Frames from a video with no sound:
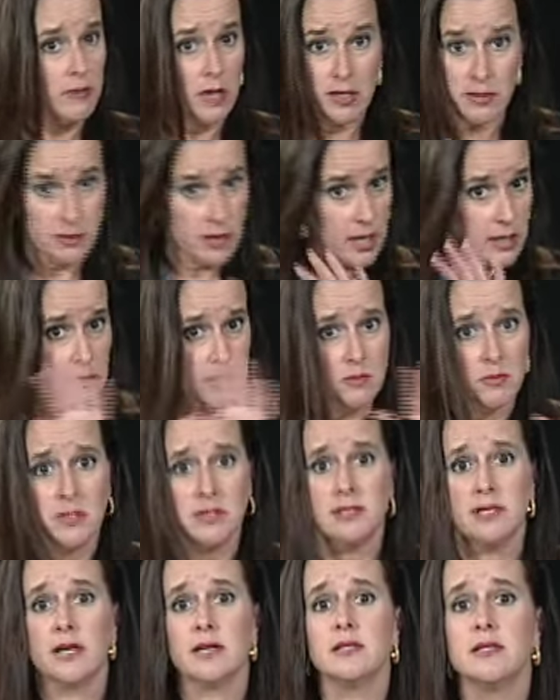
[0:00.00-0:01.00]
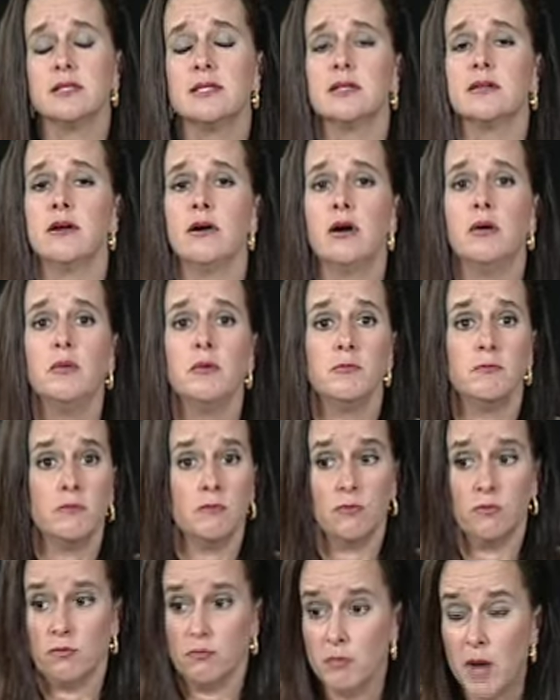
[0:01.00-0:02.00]
not to be sexist at all, but
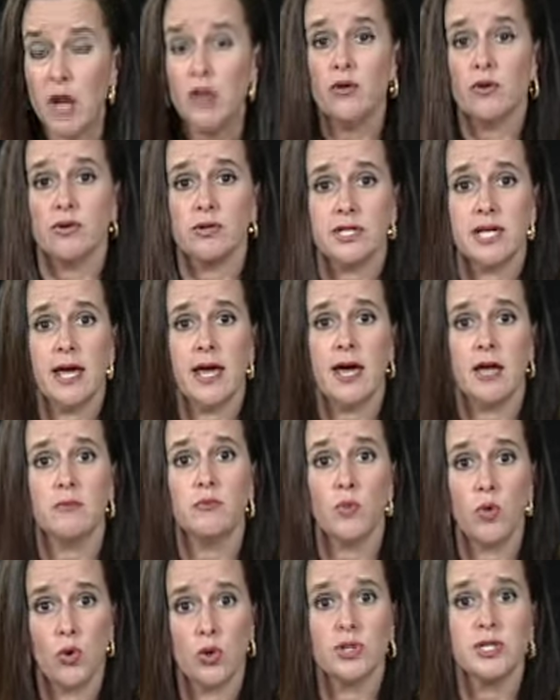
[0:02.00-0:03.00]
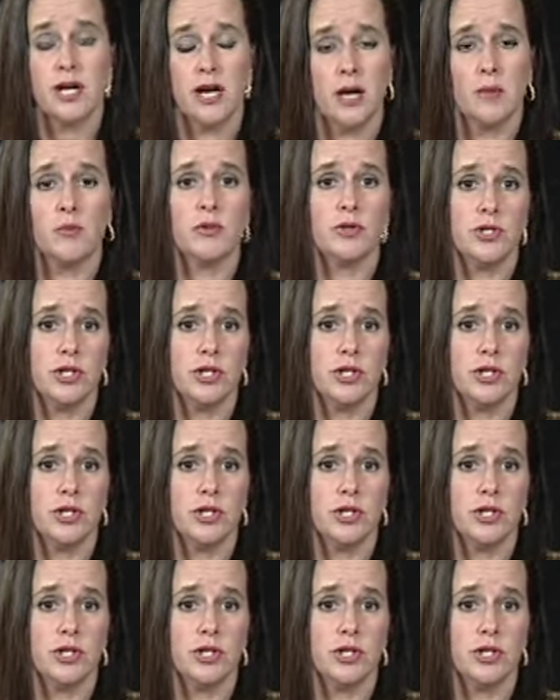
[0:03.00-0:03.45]
mothers had more time with the